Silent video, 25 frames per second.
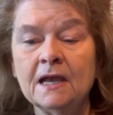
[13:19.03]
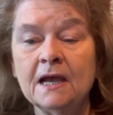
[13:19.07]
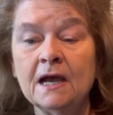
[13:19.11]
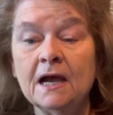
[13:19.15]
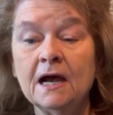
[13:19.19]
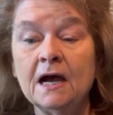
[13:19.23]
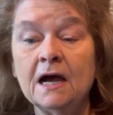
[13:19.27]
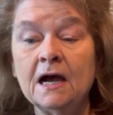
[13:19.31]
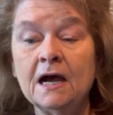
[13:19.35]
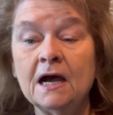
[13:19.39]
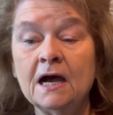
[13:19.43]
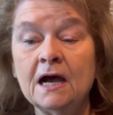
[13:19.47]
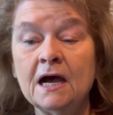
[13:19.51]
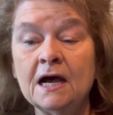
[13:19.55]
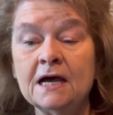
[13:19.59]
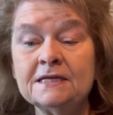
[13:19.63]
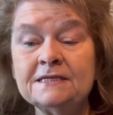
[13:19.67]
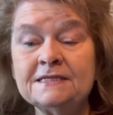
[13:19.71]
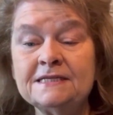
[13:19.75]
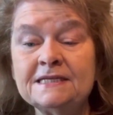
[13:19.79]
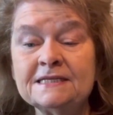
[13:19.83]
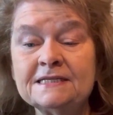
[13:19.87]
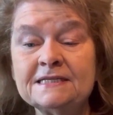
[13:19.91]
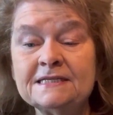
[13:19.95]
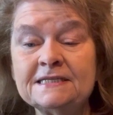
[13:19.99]
A
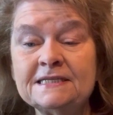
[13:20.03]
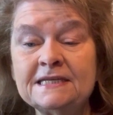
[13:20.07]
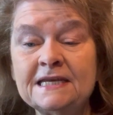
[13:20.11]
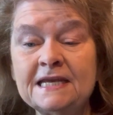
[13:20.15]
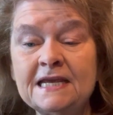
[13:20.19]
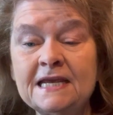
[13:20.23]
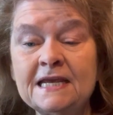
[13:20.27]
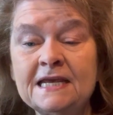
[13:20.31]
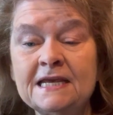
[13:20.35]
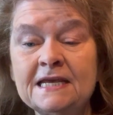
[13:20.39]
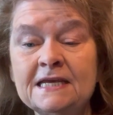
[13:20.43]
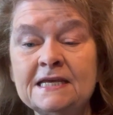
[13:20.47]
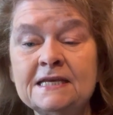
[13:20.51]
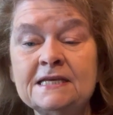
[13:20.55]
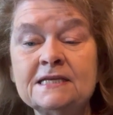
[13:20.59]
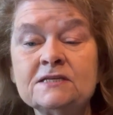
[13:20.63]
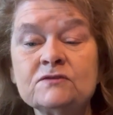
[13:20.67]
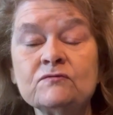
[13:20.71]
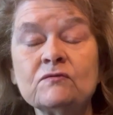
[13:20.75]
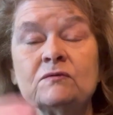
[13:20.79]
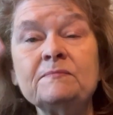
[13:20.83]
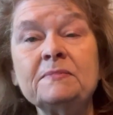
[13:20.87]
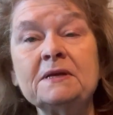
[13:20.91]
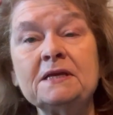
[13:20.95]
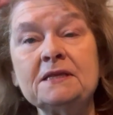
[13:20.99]
disease
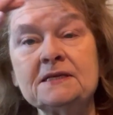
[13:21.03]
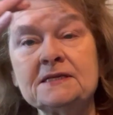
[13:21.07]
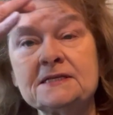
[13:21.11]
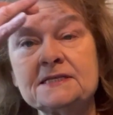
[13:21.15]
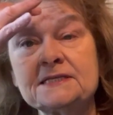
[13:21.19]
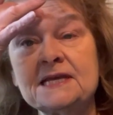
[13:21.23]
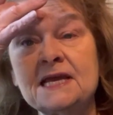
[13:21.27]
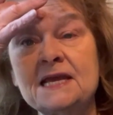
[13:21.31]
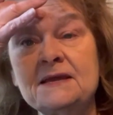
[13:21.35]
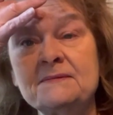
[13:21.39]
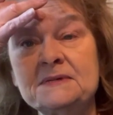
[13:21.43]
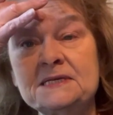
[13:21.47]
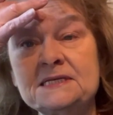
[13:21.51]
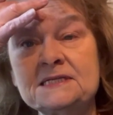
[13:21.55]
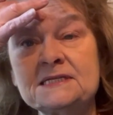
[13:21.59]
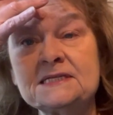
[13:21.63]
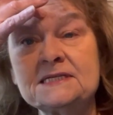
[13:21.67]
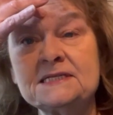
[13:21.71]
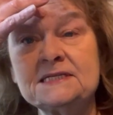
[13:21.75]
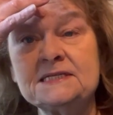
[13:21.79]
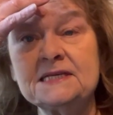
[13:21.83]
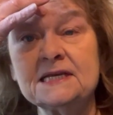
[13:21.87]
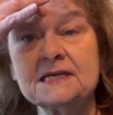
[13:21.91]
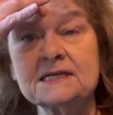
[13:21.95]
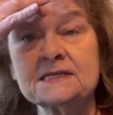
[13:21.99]
would be the same as a
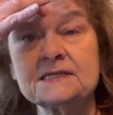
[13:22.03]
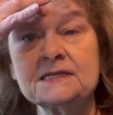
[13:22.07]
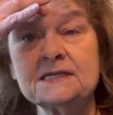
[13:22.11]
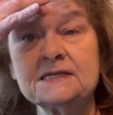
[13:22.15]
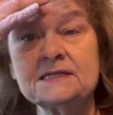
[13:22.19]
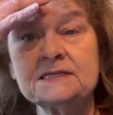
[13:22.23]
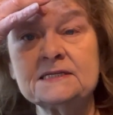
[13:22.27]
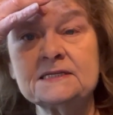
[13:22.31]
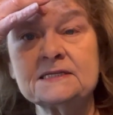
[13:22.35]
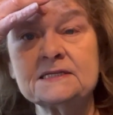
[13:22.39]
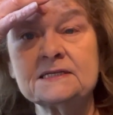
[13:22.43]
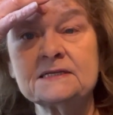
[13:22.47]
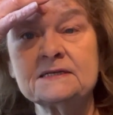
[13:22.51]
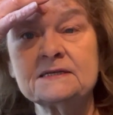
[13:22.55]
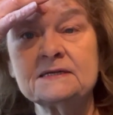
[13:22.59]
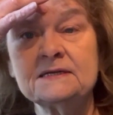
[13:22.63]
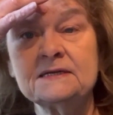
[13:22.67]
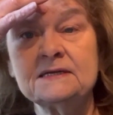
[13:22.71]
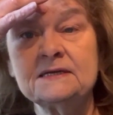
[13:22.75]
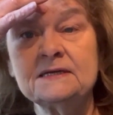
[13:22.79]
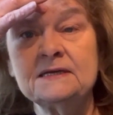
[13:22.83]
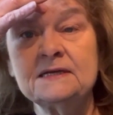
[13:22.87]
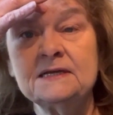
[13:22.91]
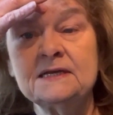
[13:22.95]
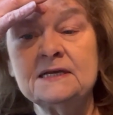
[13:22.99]
sickness.
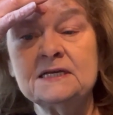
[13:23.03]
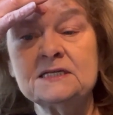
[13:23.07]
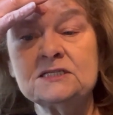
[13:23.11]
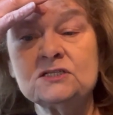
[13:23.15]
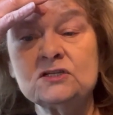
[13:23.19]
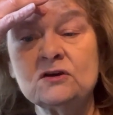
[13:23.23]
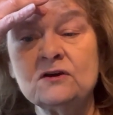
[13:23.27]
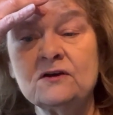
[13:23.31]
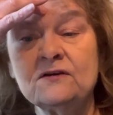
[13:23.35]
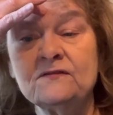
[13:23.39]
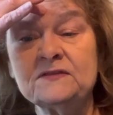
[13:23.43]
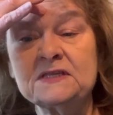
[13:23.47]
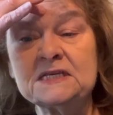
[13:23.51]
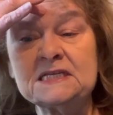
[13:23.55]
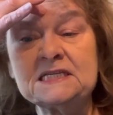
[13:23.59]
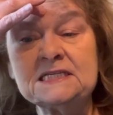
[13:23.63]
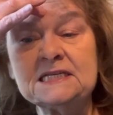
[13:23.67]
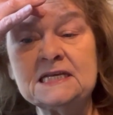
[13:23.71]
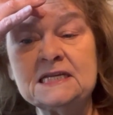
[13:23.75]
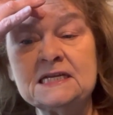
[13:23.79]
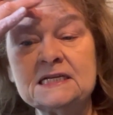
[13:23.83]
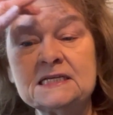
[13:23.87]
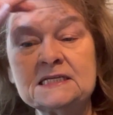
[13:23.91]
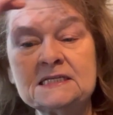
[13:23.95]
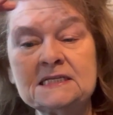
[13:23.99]
So if the
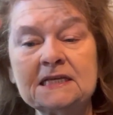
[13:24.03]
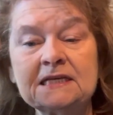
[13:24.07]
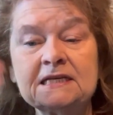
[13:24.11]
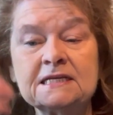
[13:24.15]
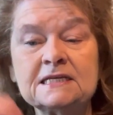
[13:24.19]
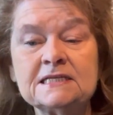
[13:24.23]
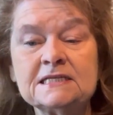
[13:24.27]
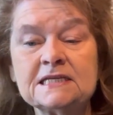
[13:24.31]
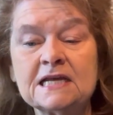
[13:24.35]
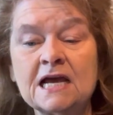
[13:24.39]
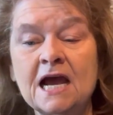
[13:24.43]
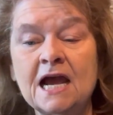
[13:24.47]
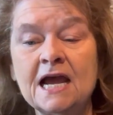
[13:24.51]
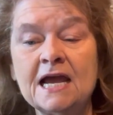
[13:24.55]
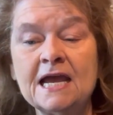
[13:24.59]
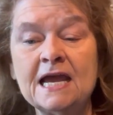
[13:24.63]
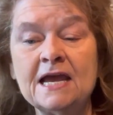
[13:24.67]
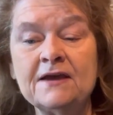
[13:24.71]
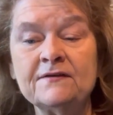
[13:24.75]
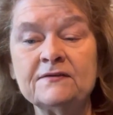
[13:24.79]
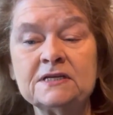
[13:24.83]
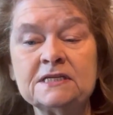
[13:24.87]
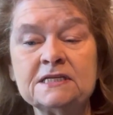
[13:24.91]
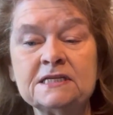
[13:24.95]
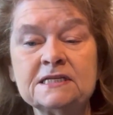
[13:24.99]
sentence says, I
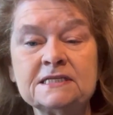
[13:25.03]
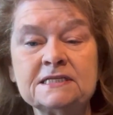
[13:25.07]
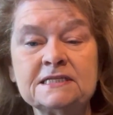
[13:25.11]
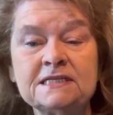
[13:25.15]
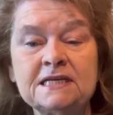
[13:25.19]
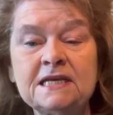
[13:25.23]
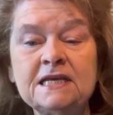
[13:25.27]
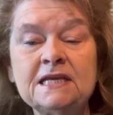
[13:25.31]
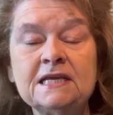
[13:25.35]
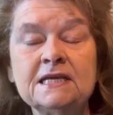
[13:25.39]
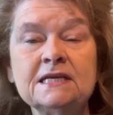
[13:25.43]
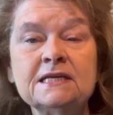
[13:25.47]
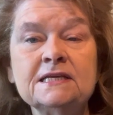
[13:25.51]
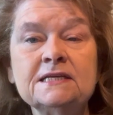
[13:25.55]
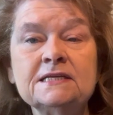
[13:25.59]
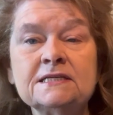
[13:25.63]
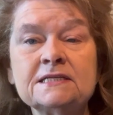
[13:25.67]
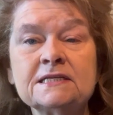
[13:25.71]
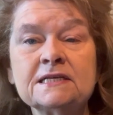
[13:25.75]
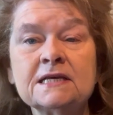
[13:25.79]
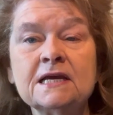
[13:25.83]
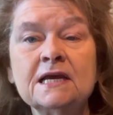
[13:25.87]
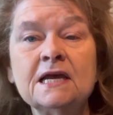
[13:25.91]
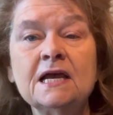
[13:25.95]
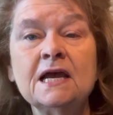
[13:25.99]
have a disease